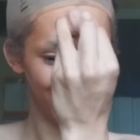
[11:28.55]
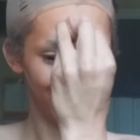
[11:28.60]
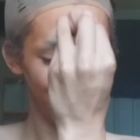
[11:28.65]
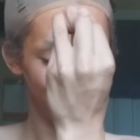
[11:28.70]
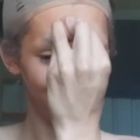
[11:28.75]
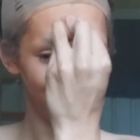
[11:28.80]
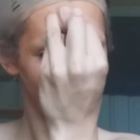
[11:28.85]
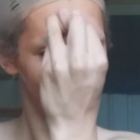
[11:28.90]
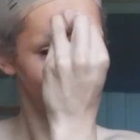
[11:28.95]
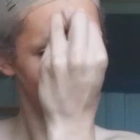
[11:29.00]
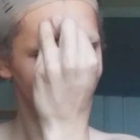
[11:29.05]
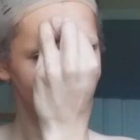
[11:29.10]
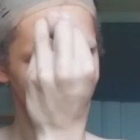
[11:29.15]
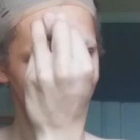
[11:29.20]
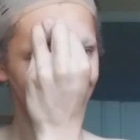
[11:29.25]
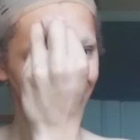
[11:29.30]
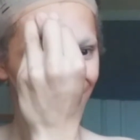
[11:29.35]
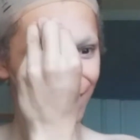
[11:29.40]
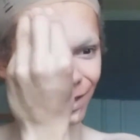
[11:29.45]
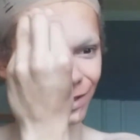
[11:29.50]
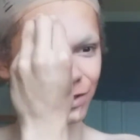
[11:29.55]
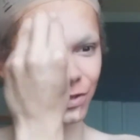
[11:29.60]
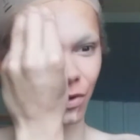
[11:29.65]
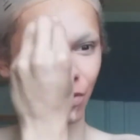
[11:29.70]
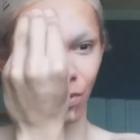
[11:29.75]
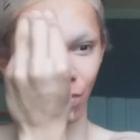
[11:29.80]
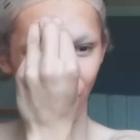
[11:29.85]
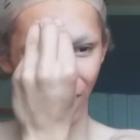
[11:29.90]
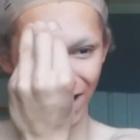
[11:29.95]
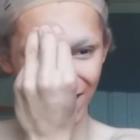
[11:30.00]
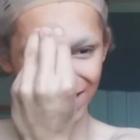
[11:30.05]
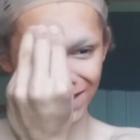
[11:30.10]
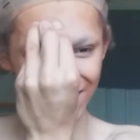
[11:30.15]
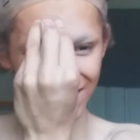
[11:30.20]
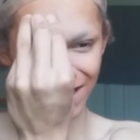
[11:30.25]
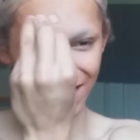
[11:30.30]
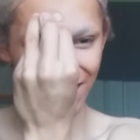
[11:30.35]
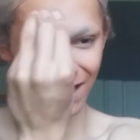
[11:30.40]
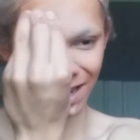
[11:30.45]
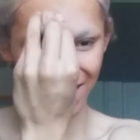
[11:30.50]
chaotic, and it's
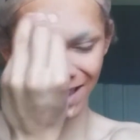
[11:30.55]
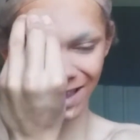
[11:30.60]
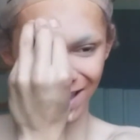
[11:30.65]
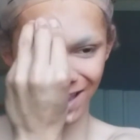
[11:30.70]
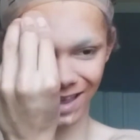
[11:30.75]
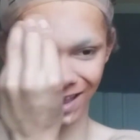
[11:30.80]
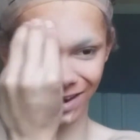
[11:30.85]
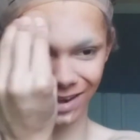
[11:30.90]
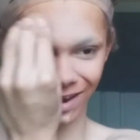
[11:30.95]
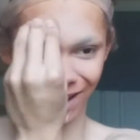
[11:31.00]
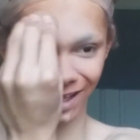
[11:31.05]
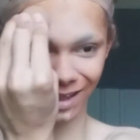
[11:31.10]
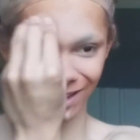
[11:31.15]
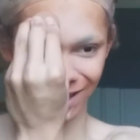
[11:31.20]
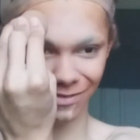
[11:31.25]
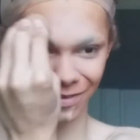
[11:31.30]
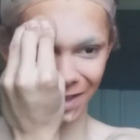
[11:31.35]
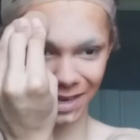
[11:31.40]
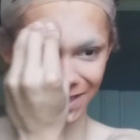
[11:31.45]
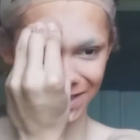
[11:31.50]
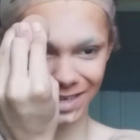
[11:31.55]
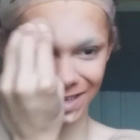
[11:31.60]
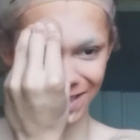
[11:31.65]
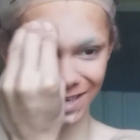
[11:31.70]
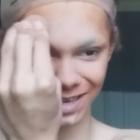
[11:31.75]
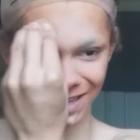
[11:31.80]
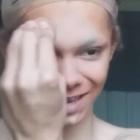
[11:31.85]
crazy, and I love it.